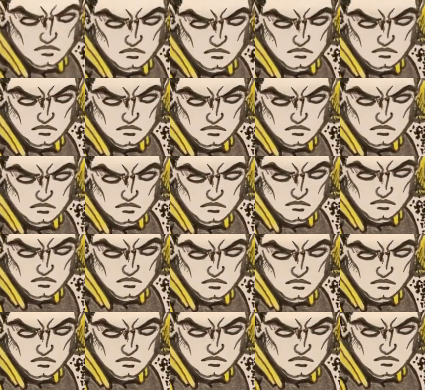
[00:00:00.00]
more
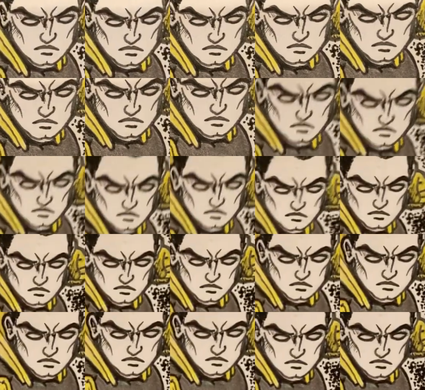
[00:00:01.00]
extreme down to the base, it would have
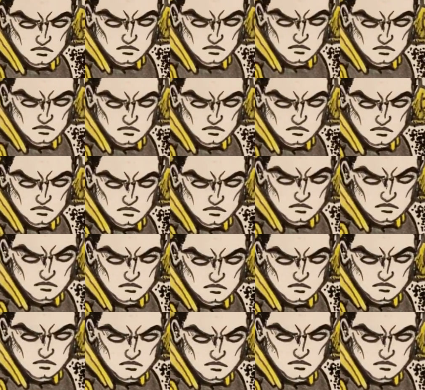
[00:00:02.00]
made a little
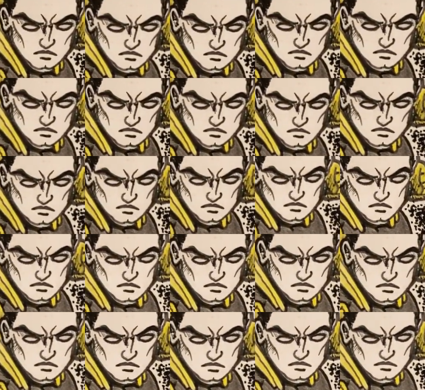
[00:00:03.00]
bit more sense.
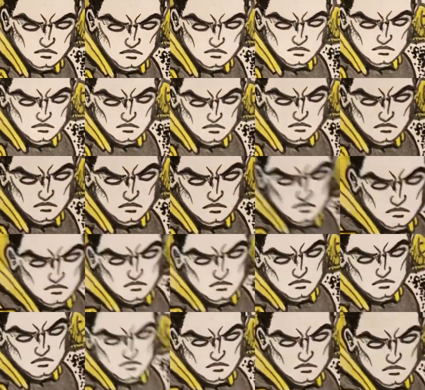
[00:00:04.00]

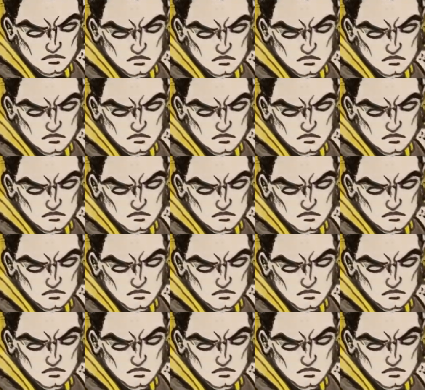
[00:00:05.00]
But